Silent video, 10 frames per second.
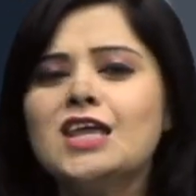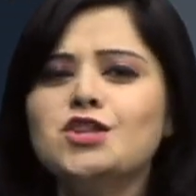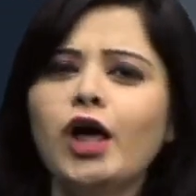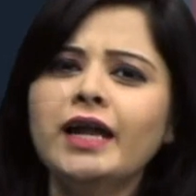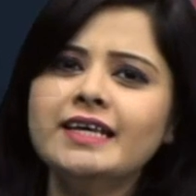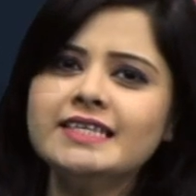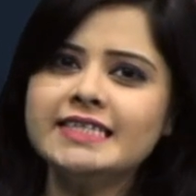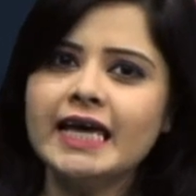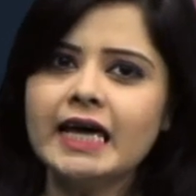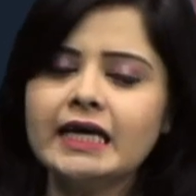Now, let us
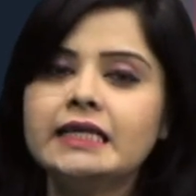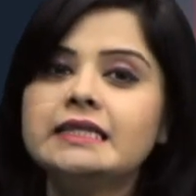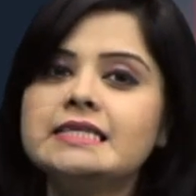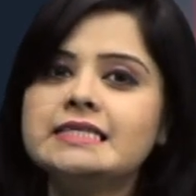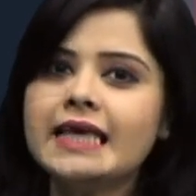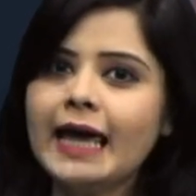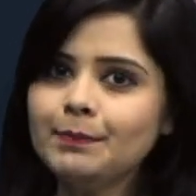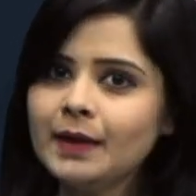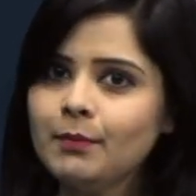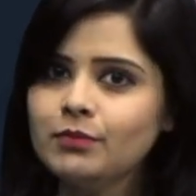take the
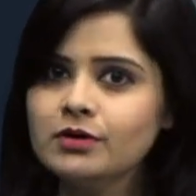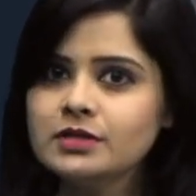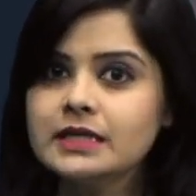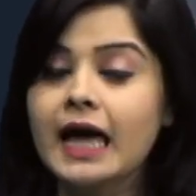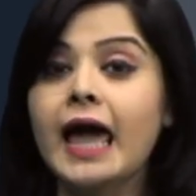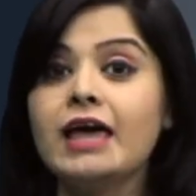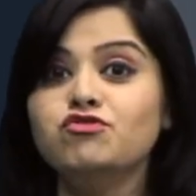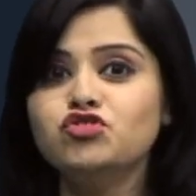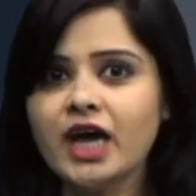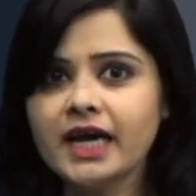same numbers
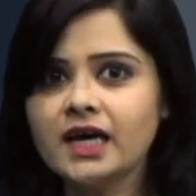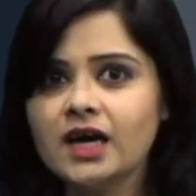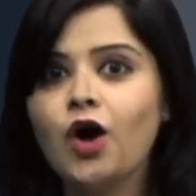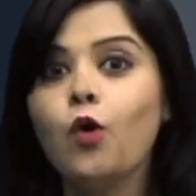and check